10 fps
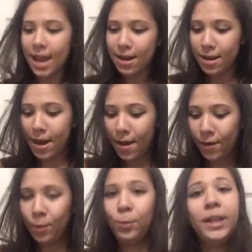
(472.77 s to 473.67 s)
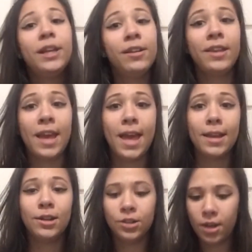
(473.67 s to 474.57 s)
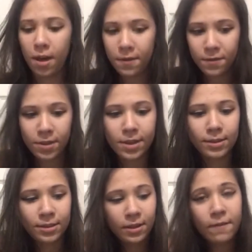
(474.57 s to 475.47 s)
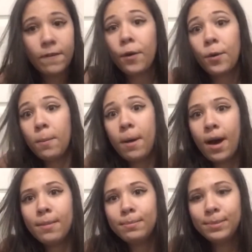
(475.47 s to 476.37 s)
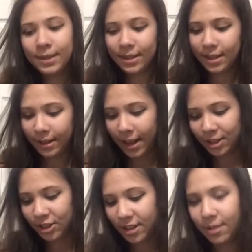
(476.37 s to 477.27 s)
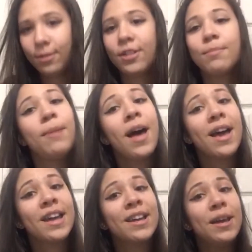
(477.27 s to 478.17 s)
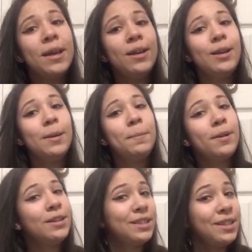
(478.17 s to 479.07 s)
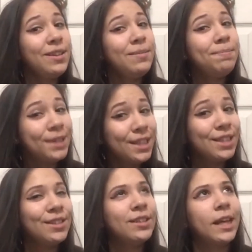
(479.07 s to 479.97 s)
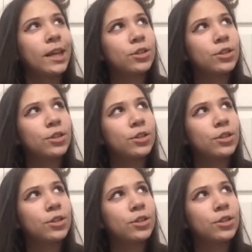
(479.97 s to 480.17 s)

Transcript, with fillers: And now we near the end of this Funko Pop collection with my personal, personal, like